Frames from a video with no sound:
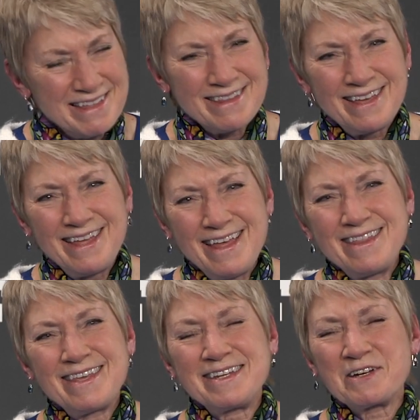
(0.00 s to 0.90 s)

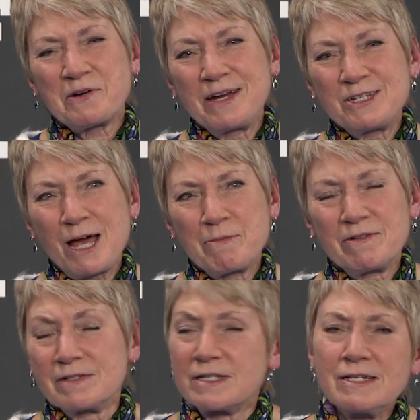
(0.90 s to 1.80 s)
they did a great job,
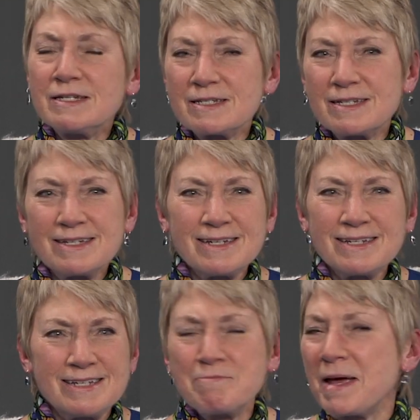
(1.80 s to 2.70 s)
and
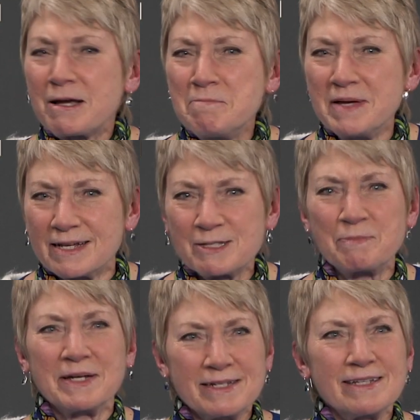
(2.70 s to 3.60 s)
didn't make a miss,
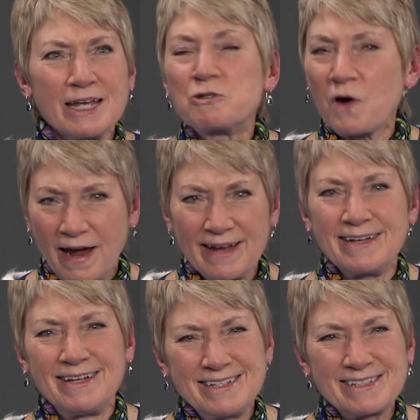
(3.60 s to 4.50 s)
but they
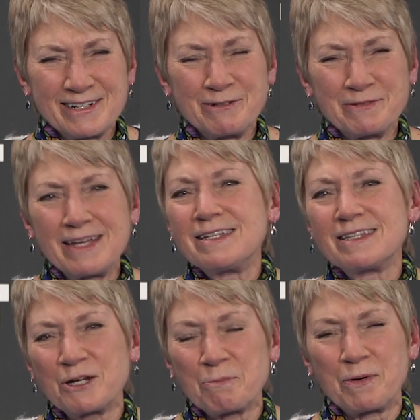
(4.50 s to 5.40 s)
tried. So they
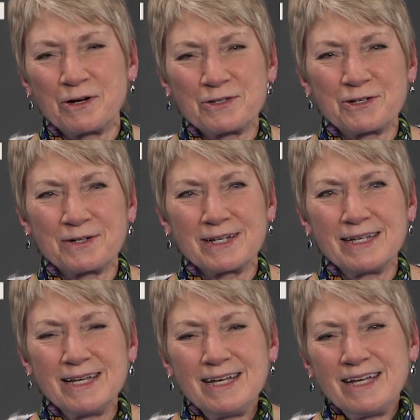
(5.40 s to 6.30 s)
did their part,
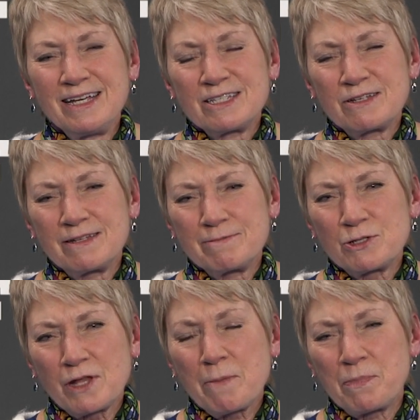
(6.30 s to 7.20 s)
certainly.
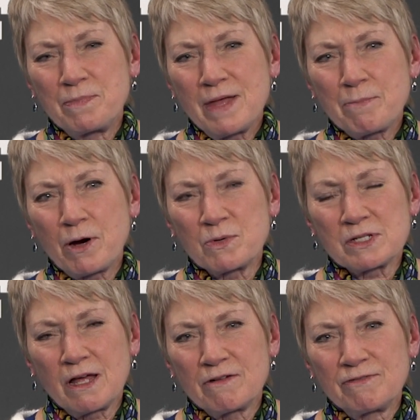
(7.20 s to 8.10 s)
So that part
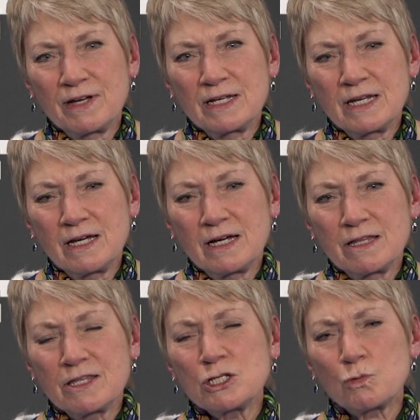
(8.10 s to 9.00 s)
was a lot of fun.
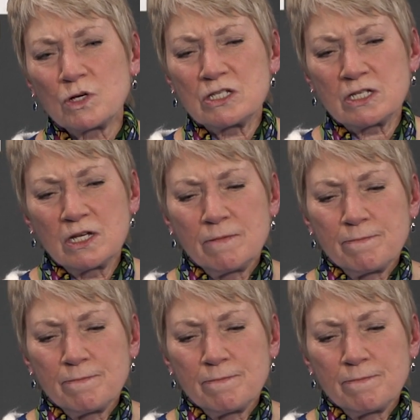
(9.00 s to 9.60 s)
This was